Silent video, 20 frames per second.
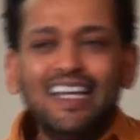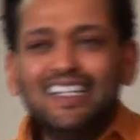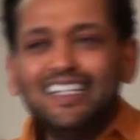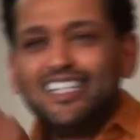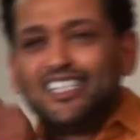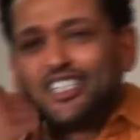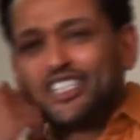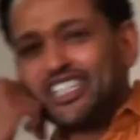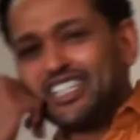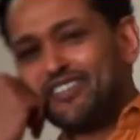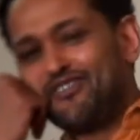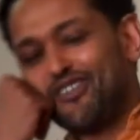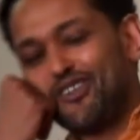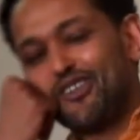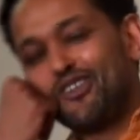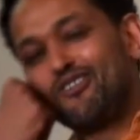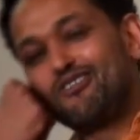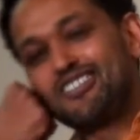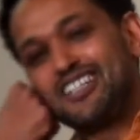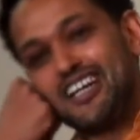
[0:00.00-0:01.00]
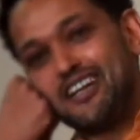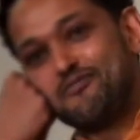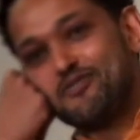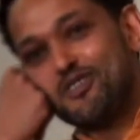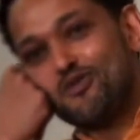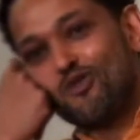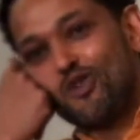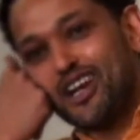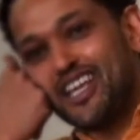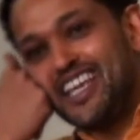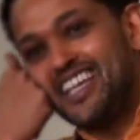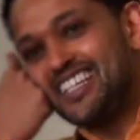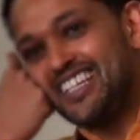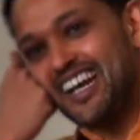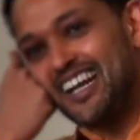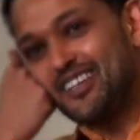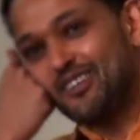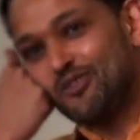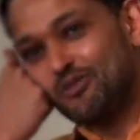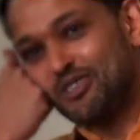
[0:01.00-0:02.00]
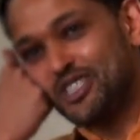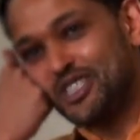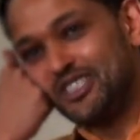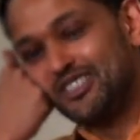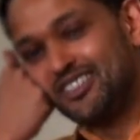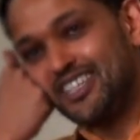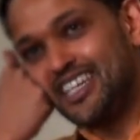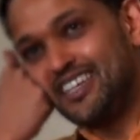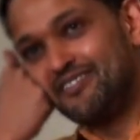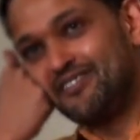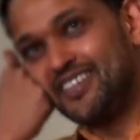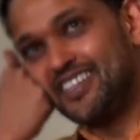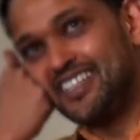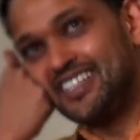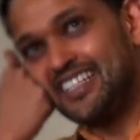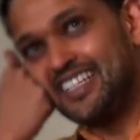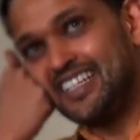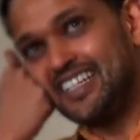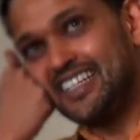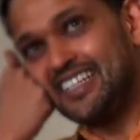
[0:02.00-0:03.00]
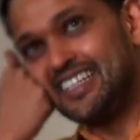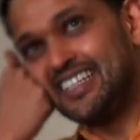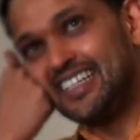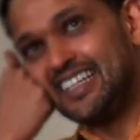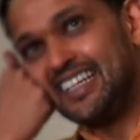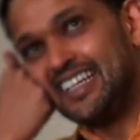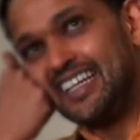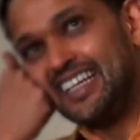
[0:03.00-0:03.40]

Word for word: Initially, for a long time, the working title was Looking for the Dead.